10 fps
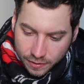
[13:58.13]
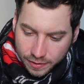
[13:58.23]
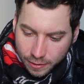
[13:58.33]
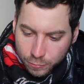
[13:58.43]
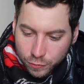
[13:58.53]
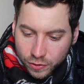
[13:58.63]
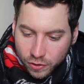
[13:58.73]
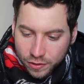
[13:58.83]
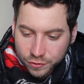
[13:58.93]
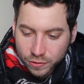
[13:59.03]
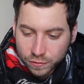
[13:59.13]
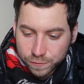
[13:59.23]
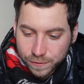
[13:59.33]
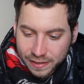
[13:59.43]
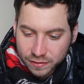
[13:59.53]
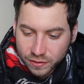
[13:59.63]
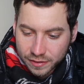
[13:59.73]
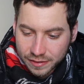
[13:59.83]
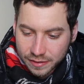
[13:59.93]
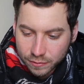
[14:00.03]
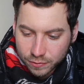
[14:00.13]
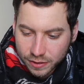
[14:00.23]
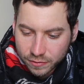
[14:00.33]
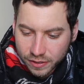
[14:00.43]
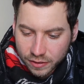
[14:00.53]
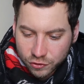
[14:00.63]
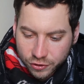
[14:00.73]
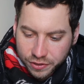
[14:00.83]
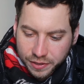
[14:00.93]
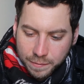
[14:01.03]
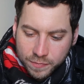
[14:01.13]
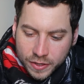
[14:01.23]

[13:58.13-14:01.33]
Now, moving on to effects on gift giving and charity.